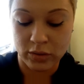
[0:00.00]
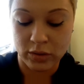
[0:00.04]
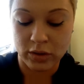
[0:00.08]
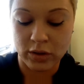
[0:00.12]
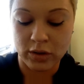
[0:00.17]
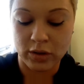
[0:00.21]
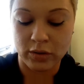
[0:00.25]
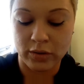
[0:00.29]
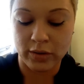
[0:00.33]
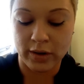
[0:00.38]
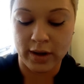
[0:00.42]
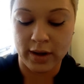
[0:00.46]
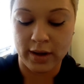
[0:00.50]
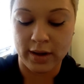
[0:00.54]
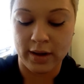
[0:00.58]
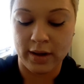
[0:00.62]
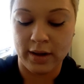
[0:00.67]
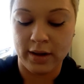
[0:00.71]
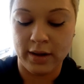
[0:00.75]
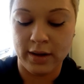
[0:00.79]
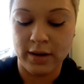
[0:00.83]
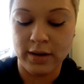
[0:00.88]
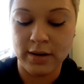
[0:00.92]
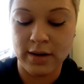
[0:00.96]

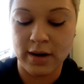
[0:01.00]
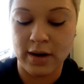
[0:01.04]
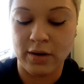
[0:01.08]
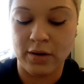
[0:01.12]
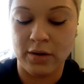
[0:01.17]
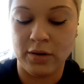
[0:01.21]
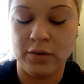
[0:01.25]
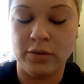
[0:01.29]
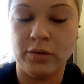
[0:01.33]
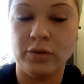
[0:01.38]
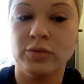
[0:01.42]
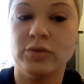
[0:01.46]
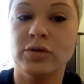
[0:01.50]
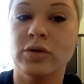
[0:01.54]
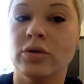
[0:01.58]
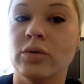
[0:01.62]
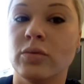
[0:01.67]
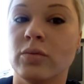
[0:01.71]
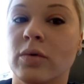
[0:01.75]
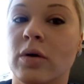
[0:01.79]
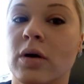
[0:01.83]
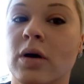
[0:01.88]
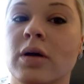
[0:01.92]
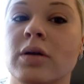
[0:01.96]
Okay, now you don't
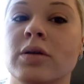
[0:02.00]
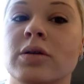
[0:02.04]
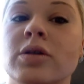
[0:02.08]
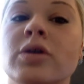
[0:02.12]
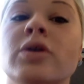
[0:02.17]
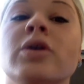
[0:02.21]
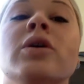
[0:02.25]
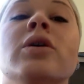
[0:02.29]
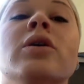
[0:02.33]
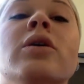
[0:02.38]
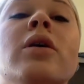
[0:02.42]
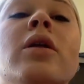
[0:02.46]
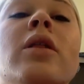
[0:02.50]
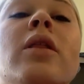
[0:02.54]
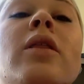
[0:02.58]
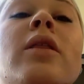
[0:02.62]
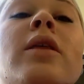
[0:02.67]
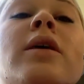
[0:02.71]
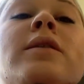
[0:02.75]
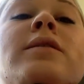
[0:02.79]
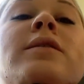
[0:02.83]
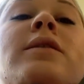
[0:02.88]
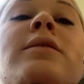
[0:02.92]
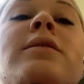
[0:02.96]
want
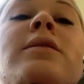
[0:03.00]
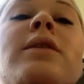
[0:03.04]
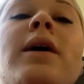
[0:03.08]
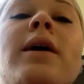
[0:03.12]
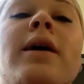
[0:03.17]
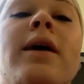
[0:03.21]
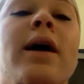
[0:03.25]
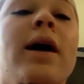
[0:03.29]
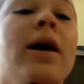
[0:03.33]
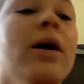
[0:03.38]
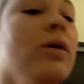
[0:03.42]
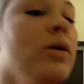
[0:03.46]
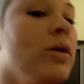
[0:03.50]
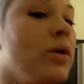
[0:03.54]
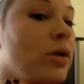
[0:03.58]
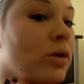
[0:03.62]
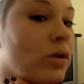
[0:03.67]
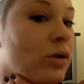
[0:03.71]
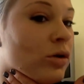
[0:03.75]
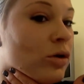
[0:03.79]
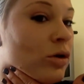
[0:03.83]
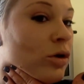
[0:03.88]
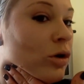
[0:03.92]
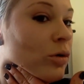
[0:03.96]
this to stick out.
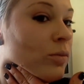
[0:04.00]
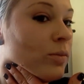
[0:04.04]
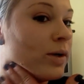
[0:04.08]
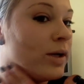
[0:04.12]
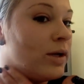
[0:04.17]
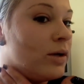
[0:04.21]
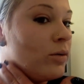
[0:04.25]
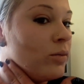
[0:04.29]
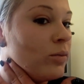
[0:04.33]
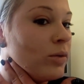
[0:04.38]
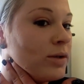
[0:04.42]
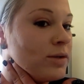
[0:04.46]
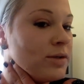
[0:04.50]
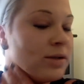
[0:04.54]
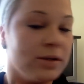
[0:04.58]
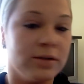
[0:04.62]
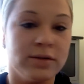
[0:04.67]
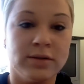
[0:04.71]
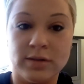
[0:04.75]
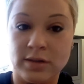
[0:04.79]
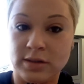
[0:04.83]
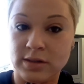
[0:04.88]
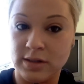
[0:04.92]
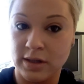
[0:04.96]
Nobody wants this
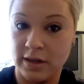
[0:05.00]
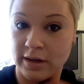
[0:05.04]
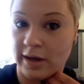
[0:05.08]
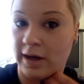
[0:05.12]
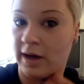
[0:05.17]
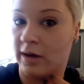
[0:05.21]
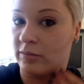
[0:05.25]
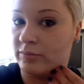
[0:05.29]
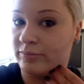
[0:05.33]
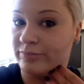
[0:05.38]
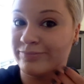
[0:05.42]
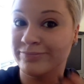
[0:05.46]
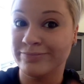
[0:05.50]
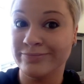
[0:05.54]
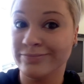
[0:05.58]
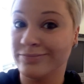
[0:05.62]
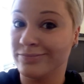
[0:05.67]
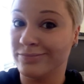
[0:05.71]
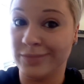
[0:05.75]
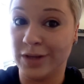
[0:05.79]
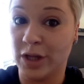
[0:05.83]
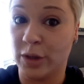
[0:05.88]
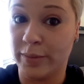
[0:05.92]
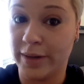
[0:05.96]
to stick out.
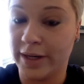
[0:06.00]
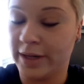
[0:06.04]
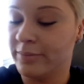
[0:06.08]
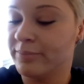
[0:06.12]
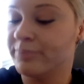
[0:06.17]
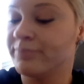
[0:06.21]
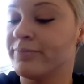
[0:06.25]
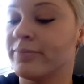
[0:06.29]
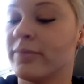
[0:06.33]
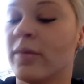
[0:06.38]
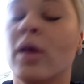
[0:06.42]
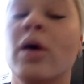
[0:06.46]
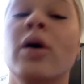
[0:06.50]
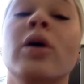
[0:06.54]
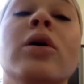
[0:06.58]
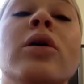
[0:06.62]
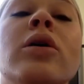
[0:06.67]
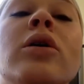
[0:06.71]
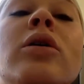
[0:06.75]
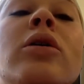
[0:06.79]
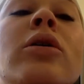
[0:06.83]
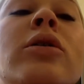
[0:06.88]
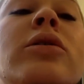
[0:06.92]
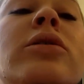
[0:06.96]
Nobody.
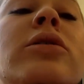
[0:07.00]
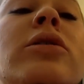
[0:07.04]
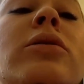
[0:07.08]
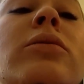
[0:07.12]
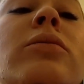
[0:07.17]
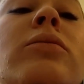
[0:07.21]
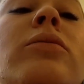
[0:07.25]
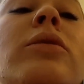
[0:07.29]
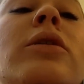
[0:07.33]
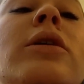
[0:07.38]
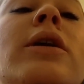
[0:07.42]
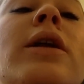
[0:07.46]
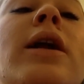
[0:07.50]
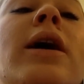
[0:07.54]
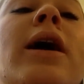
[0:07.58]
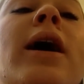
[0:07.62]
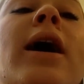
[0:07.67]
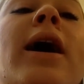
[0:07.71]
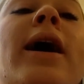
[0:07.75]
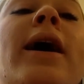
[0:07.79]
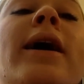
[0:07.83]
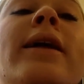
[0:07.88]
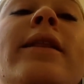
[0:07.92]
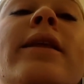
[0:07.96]
So we're going to
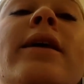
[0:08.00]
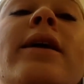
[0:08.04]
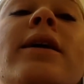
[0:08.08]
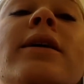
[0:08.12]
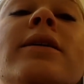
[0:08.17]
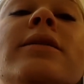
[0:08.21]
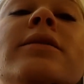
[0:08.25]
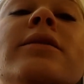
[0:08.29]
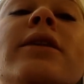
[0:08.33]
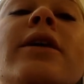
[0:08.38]
hide this.